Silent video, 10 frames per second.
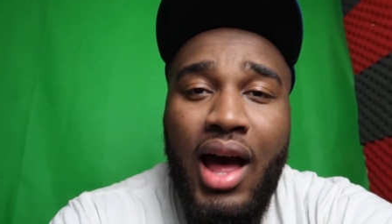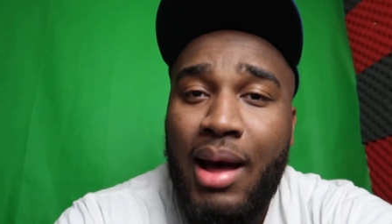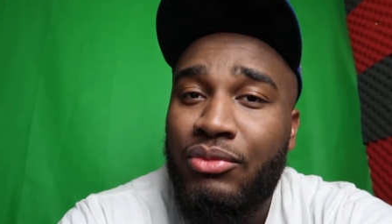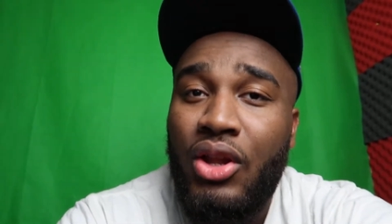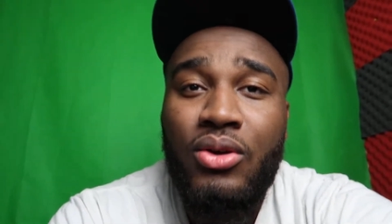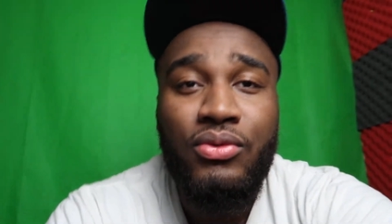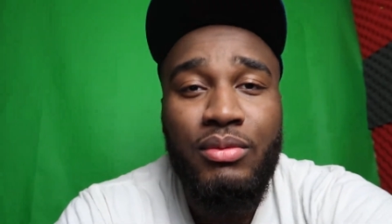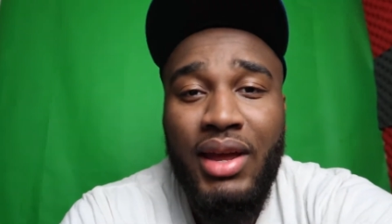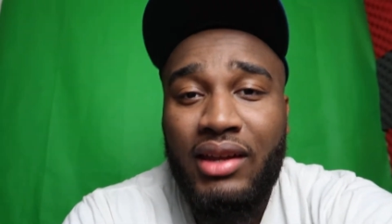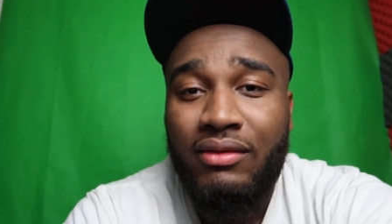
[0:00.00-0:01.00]
I'm known
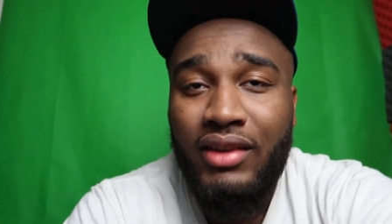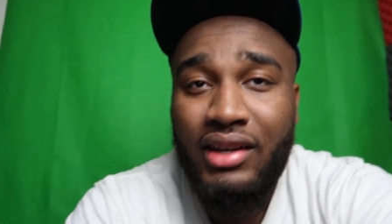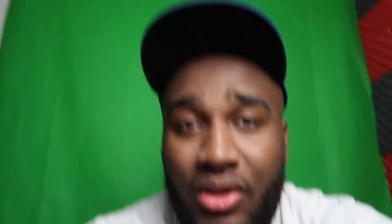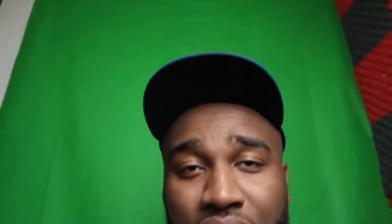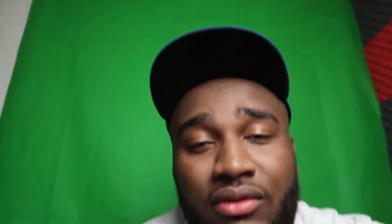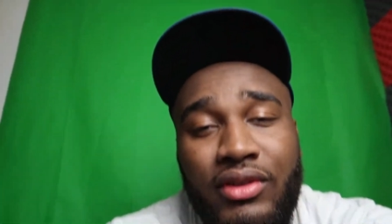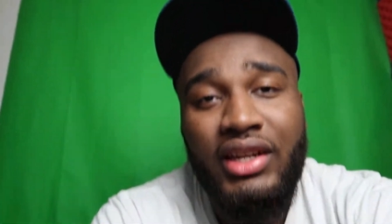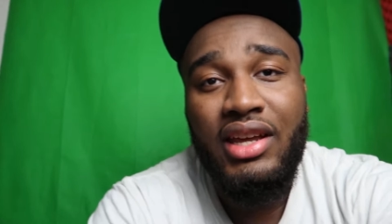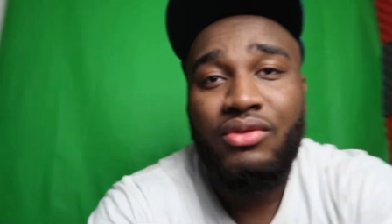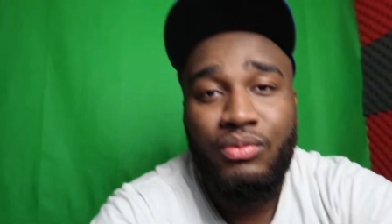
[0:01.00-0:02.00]
for making videos and
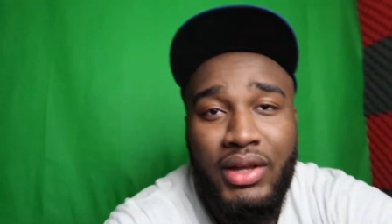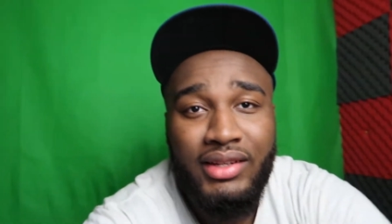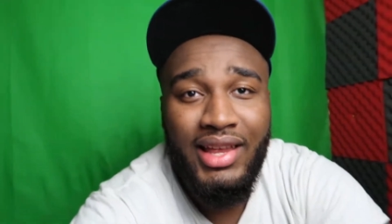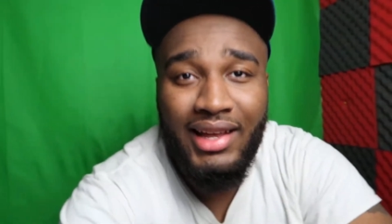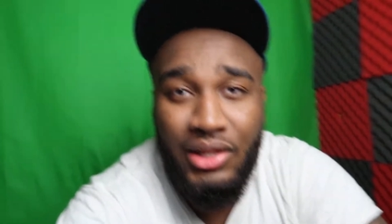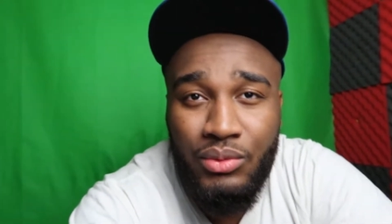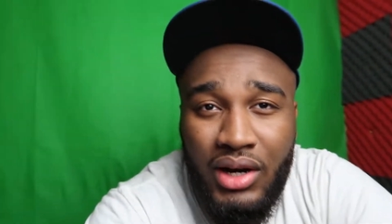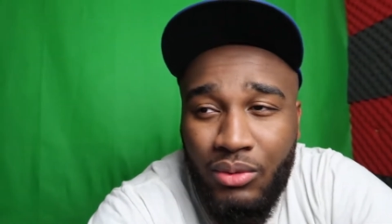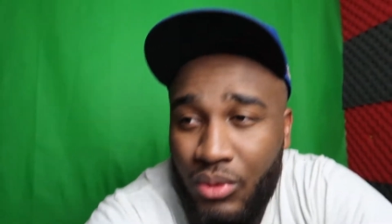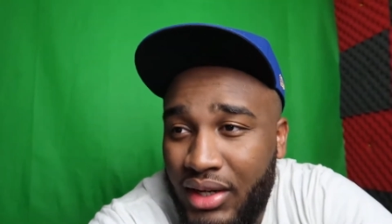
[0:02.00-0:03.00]
forgetting exactly what
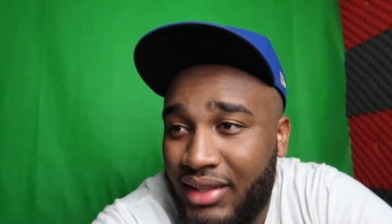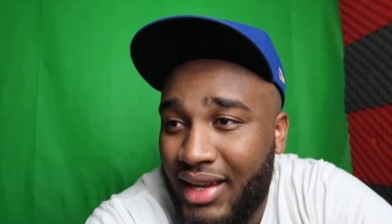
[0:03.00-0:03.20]
I want to